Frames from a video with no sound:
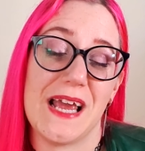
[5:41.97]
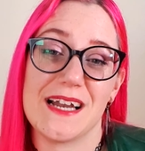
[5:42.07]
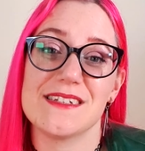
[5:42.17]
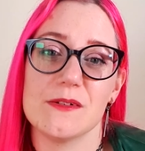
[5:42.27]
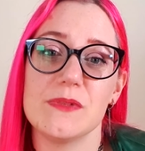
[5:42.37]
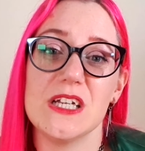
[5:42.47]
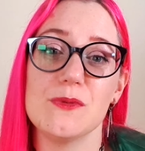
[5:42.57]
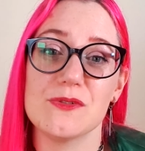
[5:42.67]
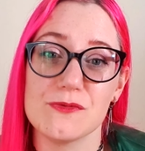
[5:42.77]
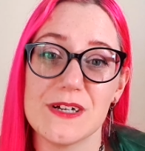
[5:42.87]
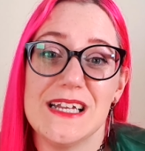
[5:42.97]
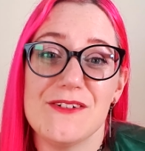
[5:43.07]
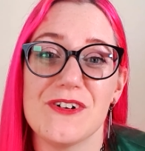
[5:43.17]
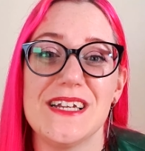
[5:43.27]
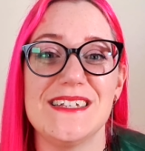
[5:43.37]
And as somebody who was really,
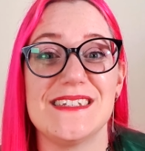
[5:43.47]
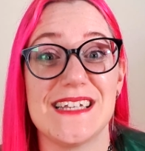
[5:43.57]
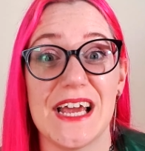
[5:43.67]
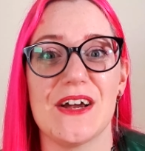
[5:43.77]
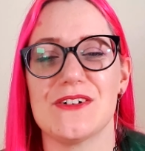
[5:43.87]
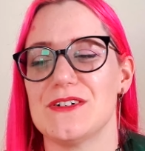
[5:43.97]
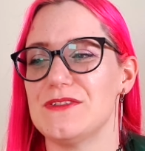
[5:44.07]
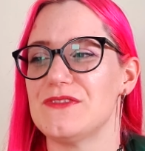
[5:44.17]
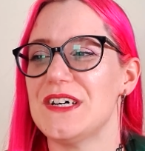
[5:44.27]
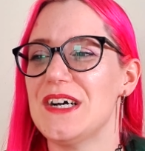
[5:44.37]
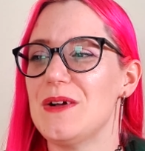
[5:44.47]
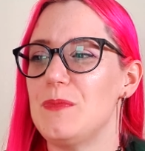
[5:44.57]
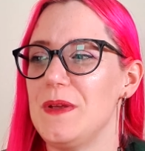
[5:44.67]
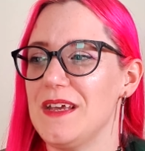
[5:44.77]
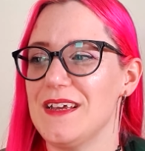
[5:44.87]
really scared of
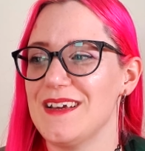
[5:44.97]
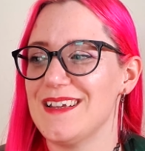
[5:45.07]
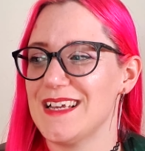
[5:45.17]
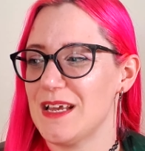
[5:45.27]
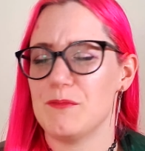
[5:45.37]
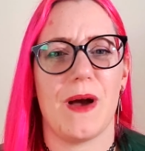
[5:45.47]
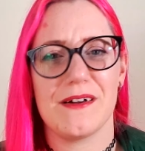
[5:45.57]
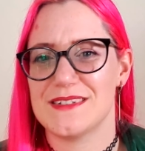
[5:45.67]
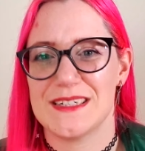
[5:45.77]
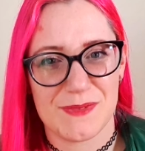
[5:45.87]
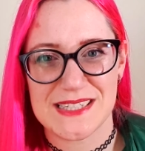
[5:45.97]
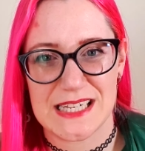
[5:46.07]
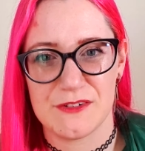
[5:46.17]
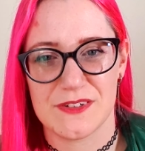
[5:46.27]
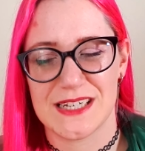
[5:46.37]
being like embarrassing
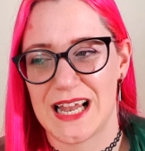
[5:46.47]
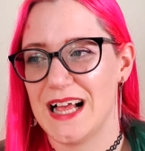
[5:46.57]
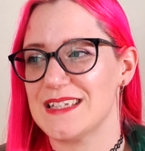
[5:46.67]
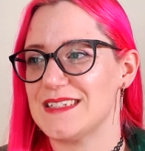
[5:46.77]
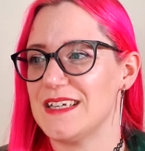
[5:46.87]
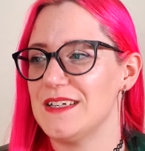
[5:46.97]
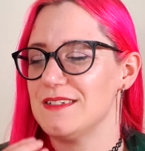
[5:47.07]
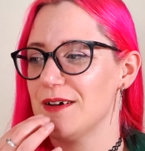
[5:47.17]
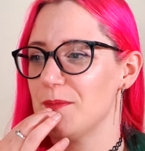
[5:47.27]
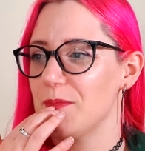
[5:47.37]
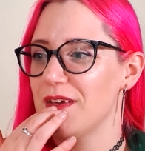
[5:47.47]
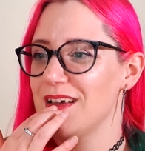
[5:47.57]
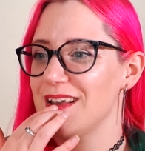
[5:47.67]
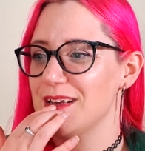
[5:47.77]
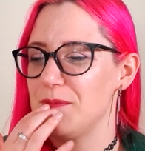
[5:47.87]
myself in class and
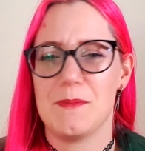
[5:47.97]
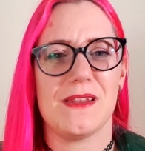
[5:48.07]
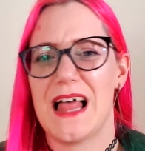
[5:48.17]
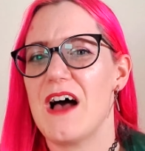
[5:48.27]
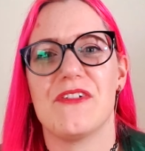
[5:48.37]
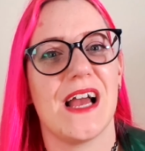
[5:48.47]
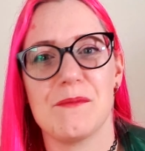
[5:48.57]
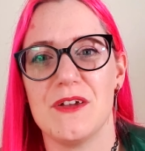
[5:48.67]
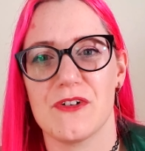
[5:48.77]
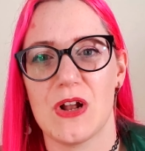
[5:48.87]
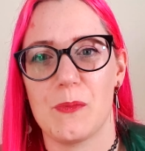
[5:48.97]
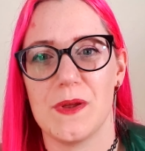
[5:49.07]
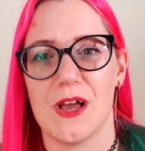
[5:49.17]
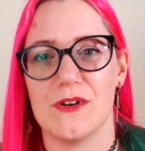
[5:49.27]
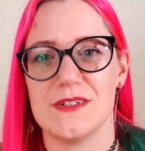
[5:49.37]
like people laughing at me for not
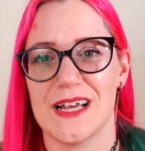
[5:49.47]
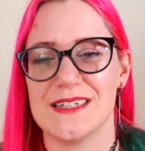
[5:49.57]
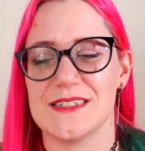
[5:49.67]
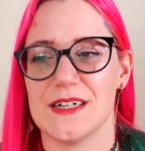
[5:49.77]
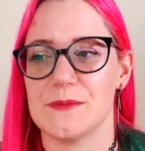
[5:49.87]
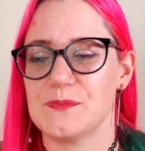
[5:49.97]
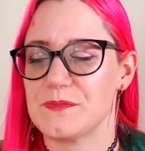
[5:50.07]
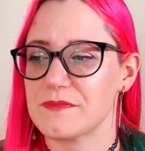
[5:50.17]
being a good dancer,